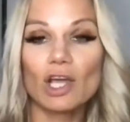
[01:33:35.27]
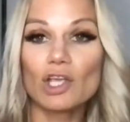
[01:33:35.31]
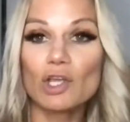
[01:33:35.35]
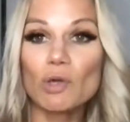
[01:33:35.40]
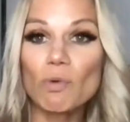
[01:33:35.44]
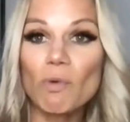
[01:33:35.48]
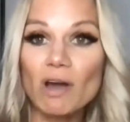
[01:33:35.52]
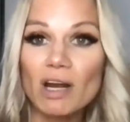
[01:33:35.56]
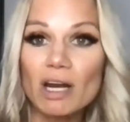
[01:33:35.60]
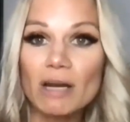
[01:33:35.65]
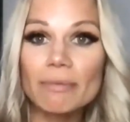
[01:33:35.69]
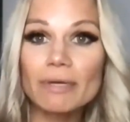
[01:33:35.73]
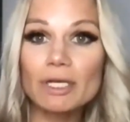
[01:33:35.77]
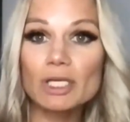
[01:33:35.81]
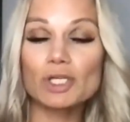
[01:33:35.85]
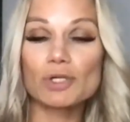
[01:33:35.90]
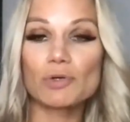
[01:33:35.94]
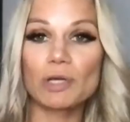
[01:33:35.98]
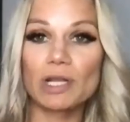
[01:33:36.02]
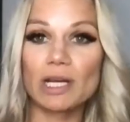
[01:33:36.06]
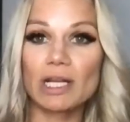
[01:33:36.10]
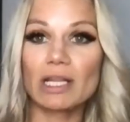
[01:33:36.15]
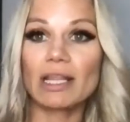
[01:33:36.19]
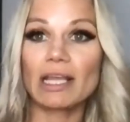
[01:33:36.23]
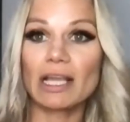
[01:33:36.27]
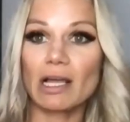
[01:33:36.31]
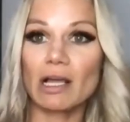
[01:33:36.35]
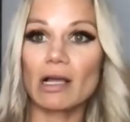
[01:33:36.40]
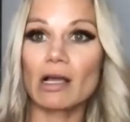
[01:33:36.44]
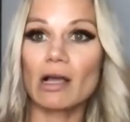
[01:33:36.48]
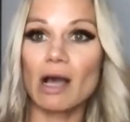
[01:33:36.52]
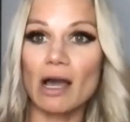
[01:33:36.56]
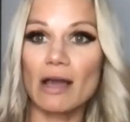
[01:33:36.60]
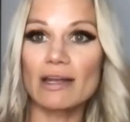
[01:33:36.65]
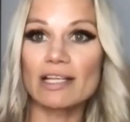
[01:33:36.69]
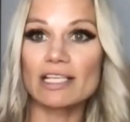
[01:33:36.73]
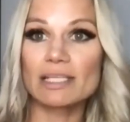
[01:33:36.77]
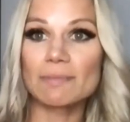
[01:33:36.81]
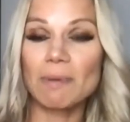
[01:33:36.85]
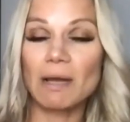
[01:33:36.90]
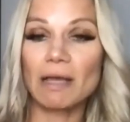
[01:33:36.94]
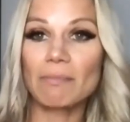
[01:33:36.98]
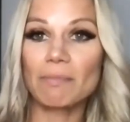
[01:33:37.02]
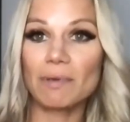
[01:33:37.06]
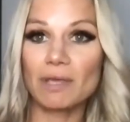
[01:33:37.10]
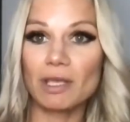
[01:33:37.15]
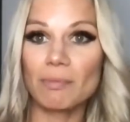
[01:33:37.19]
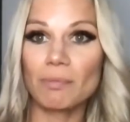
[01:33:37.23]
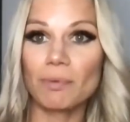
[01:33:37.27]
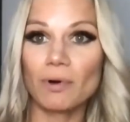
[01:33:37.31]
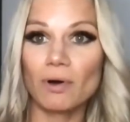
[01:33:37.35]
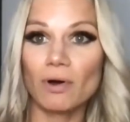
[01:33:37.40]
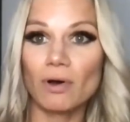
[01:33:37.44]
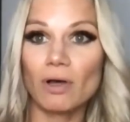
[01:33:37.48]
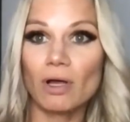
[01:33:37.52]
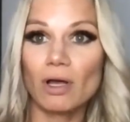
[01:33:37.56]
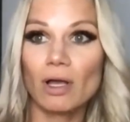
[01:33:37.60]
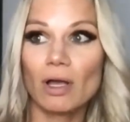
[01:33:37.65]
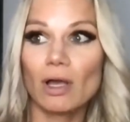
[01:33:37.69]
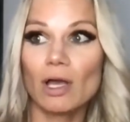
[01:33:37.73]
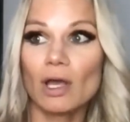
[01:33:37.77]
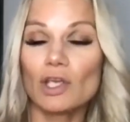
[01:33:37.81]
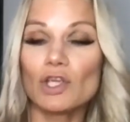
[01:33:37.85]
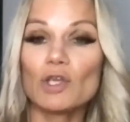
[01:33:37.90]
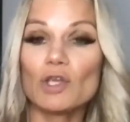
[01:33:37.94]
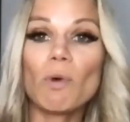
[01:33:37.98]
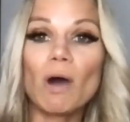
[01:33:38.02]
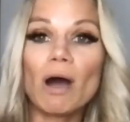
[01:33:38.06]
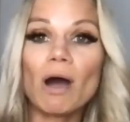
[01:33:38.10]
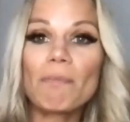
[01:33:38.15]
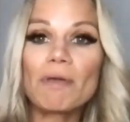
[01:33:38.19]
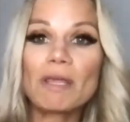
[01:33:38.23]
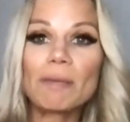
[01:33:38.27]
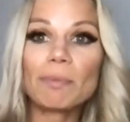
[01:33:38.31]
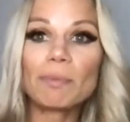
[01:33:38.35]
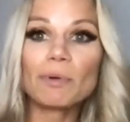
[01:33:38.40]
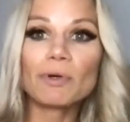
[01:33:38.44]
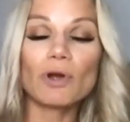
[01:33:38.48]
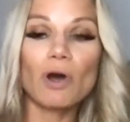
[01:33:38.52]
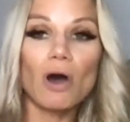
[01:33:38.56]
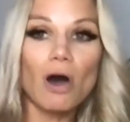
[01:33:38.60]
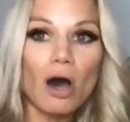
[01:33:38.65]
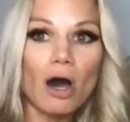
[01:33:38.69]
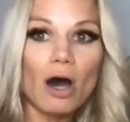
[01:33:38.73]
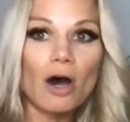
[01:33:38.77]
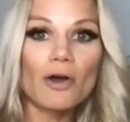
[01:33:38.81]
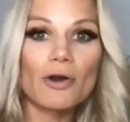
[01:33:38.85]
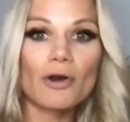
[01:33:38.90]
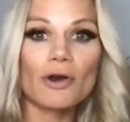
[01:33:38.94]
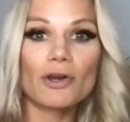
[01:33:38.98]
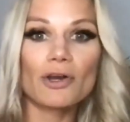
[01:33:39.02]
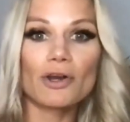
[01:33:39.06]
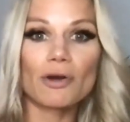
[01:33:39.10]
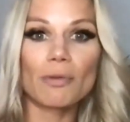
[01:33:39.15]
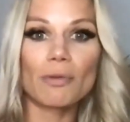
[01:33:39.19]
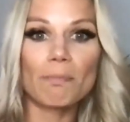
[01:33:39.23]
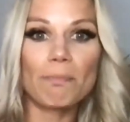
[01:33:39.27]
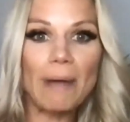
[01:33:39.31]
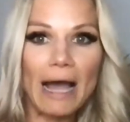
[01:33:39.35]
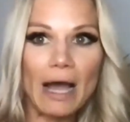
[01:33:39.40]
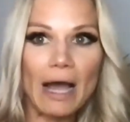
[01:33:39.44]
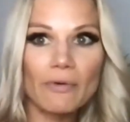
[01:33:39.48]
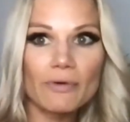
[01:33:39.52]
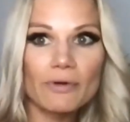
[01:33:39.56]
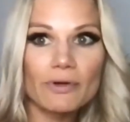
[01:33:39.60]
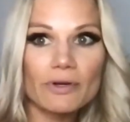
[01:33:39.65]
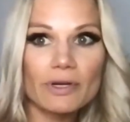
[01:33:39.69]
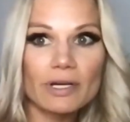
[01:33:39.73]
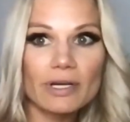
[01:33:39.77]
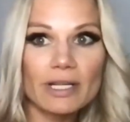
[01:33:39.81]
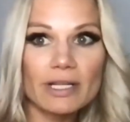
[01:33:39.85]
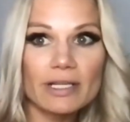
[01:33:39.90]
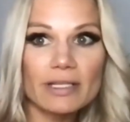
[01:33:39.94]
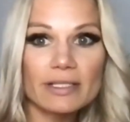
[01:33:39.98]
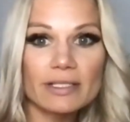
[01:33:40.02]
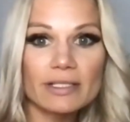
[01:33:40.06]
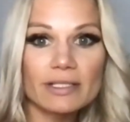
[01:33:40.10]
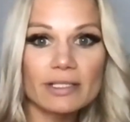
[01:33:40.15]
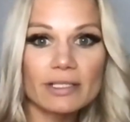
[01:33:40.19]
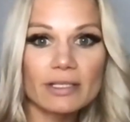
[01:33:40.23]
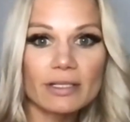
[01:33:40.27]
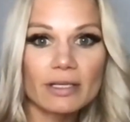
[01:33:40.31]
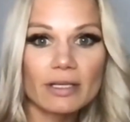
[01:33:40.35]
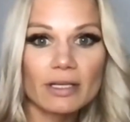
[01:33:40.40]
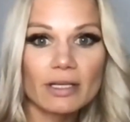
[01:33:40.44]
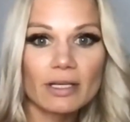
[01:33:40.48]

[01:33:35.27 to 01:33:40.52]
You want to be treated like a goddess by people. You want people to honor your boundaries.